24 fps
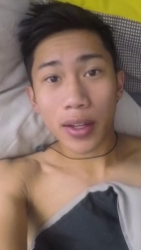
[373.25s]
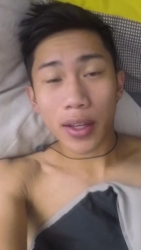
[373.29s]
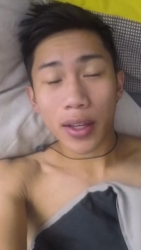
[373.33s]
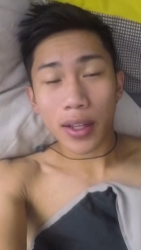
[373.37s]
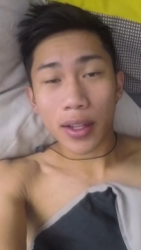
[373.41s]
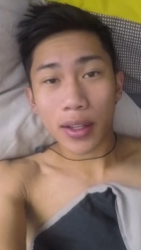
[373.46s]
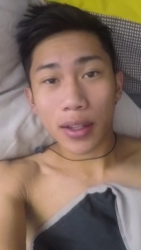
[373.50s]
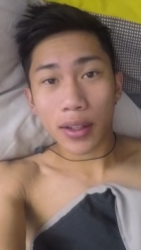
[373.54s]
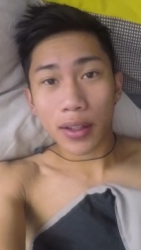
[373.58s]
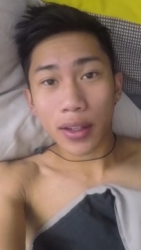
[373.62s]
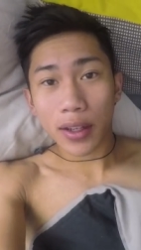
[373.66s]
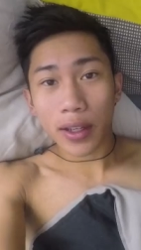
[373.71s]

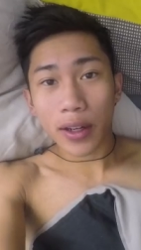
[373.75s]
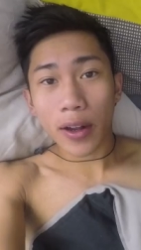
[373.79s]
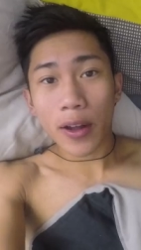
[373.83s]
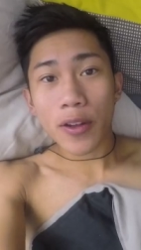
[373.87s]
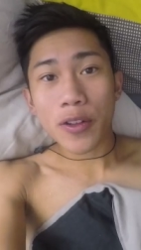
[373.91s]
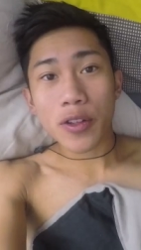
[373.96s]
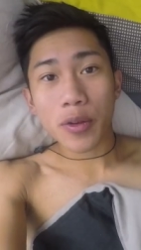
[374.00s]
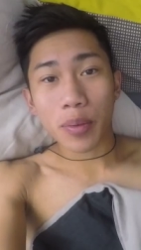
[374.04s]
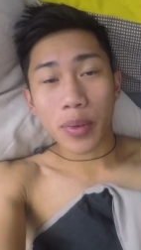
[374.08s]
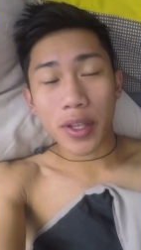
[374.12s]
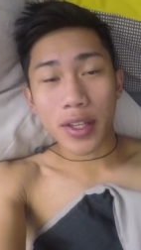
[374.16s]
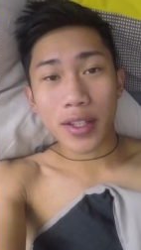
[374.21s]
it can
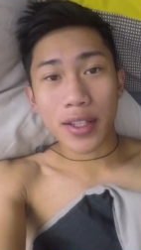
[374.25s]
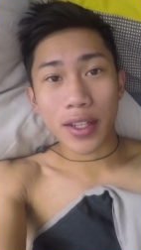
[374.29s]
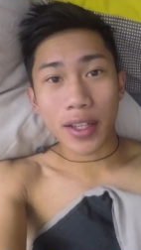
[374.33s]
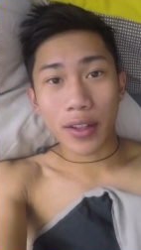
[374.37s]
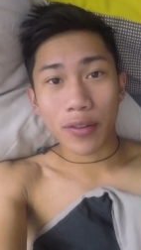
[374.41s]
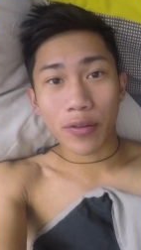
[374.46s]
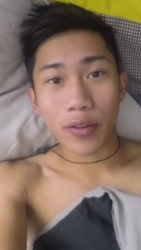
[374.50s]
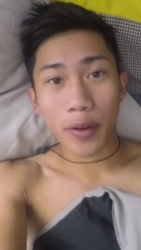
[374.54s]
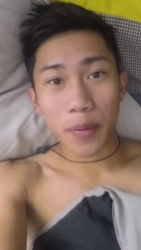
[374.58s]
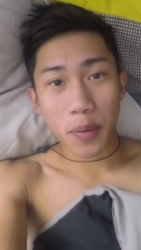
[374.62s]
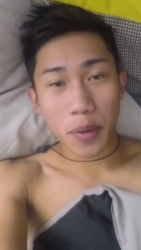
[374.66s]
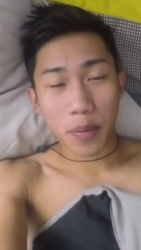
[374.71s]
also be
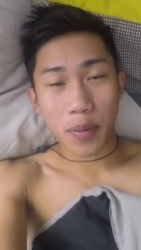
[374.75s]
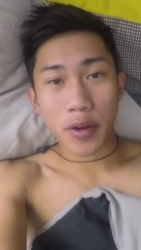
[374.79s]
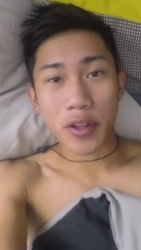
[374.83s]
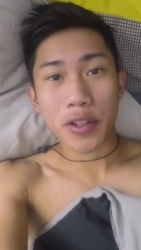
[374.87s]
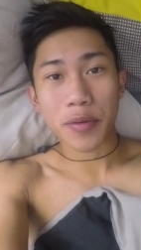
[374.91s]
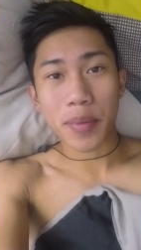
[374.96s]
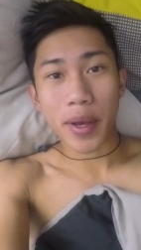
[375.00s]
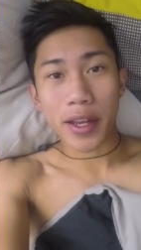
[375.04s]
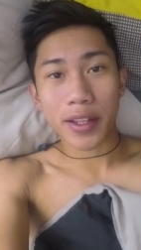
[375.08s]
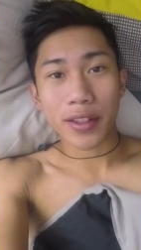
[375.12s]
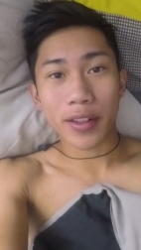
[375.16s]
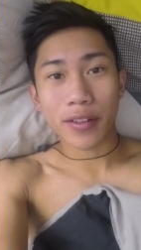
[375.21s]
seen from the
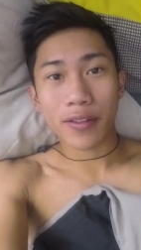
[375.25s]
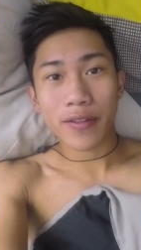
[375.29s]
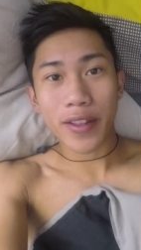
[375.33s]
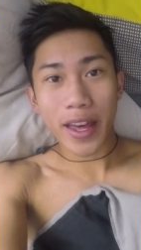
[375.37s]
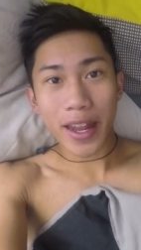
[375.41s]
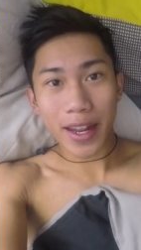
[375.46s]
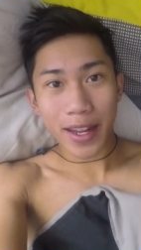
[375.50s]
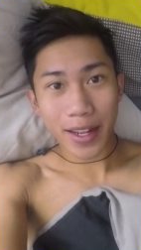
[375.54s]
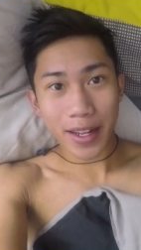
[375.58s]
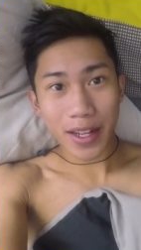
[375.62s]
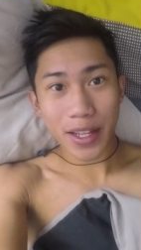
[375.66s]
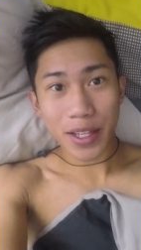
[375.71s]
perspective
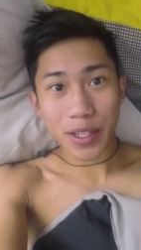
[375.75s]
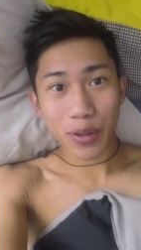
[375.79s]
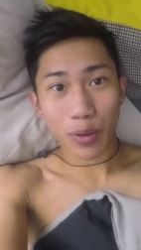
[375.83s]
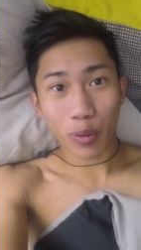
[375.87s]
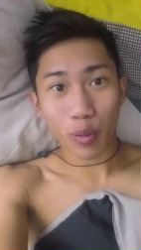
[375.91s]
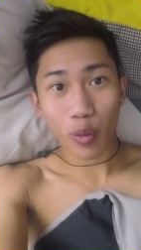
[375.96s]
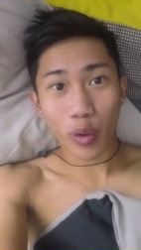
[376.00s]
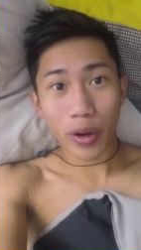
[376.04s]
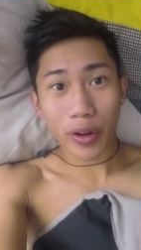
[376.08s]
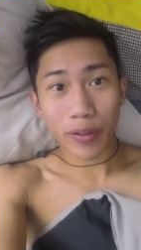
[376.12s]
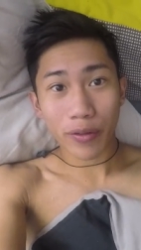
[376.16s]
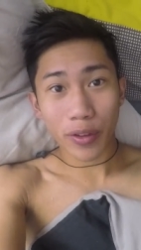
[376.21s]
that it is
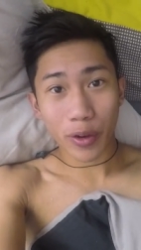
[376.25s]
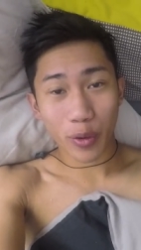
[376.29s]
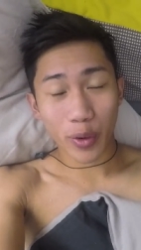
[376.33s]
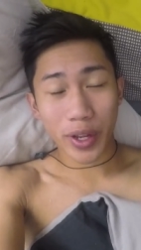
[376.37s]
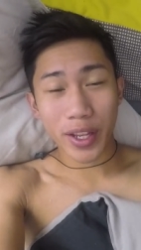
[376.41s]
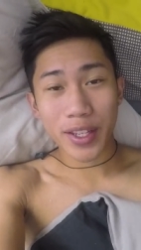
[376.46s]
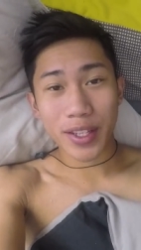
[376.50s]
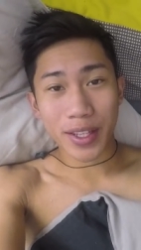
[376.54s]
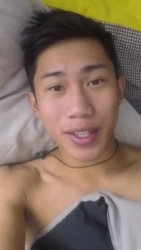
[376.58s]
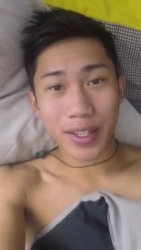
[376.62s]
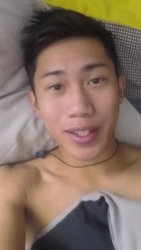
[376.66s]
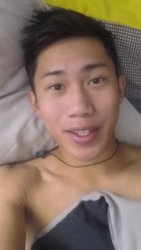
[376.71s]
one of the
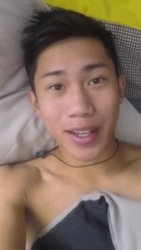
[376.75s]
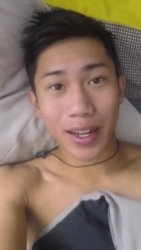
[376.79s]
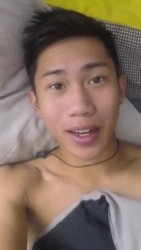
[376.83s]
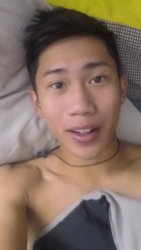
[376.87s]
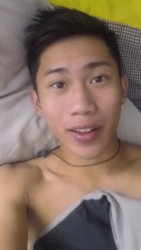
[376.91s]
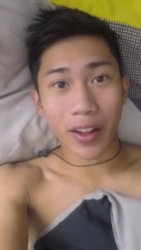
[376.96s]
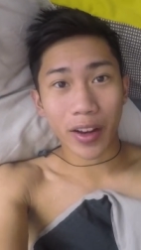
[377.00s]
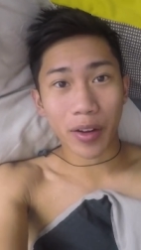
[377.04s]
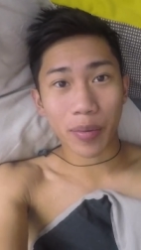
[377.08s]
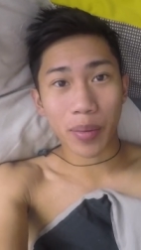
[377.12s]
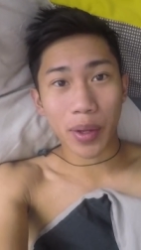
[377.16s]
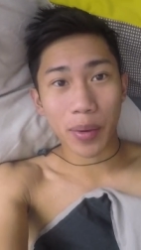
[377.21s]
reasons that a
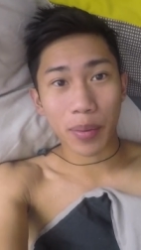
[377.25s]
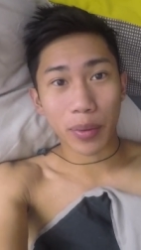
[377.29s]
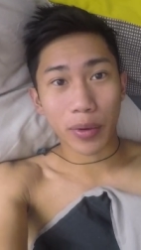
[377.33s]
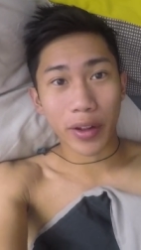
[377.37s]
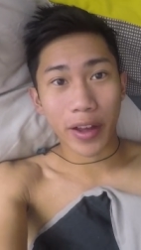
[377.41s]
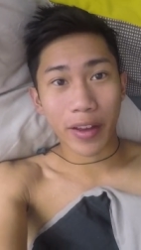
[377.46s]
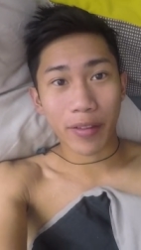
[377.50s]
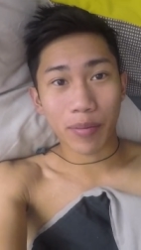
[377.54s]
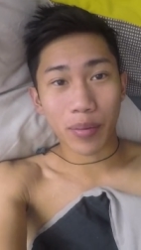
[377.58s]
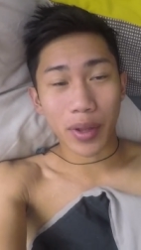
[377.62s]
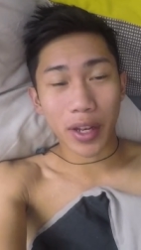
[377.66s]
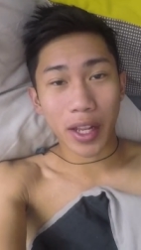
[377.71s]
lot of people
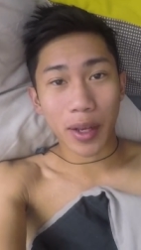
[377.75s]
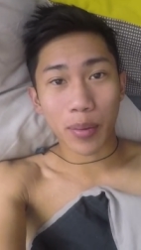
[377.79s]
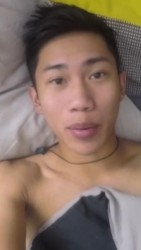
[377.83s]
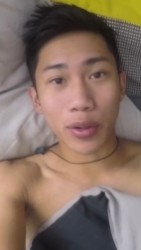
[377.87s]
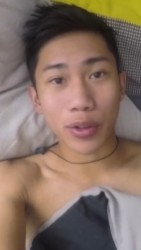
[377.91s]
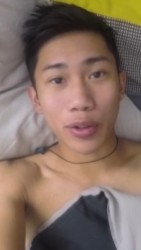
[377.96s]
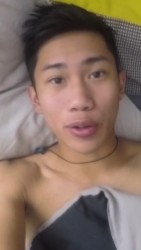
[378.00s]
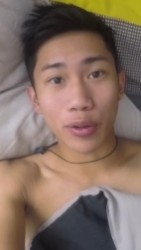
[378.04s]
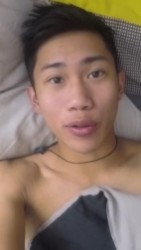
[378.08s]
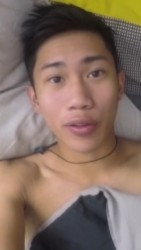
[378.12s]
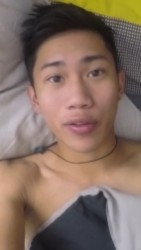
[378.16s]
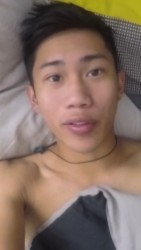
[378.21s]
have been able
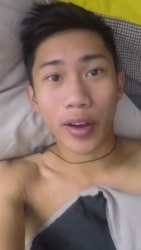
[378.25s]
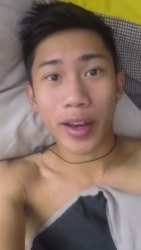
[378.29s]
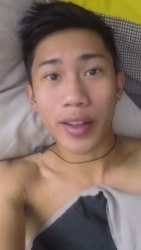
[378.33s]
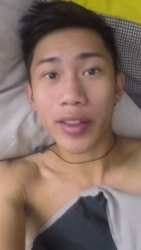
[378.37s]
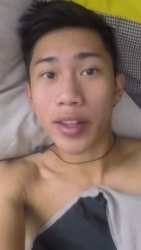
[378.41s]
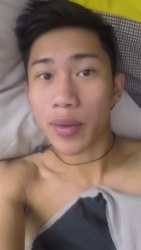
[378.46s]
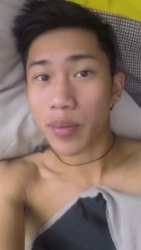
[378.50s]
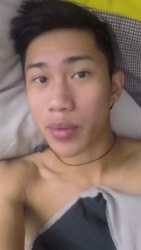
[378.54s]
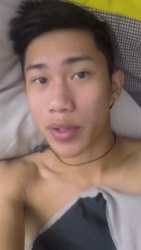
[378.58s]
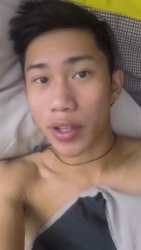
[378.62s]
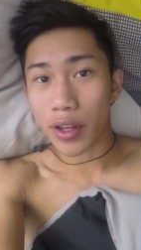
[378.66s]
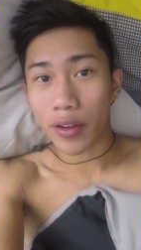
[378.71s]
to find
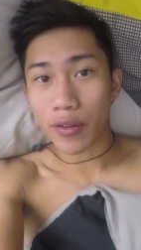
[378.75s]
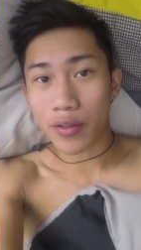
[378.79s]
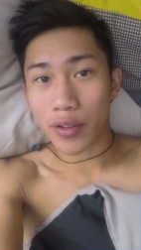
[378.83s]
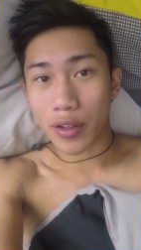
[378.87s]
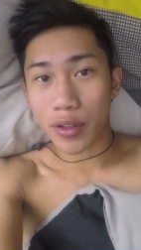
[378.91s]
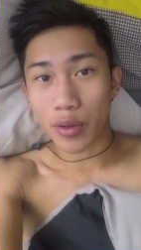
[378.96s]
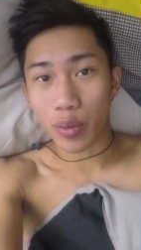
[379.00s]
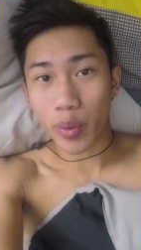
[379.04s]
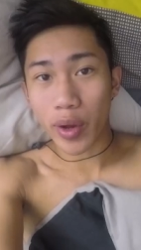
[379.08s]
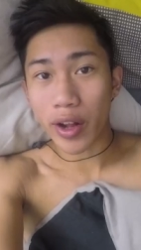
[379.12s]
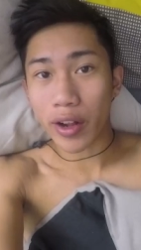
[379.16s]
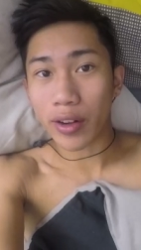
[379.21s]
themselves
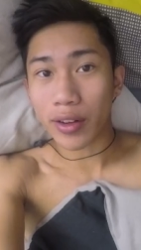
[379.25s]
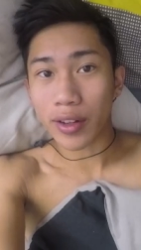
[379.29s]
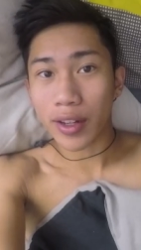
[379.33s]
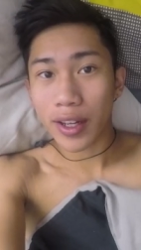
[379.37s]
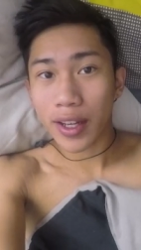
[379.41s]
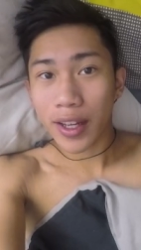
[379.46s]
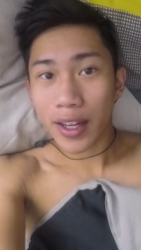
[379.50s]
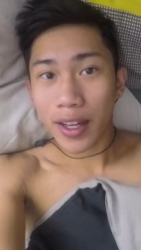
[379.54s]
as well.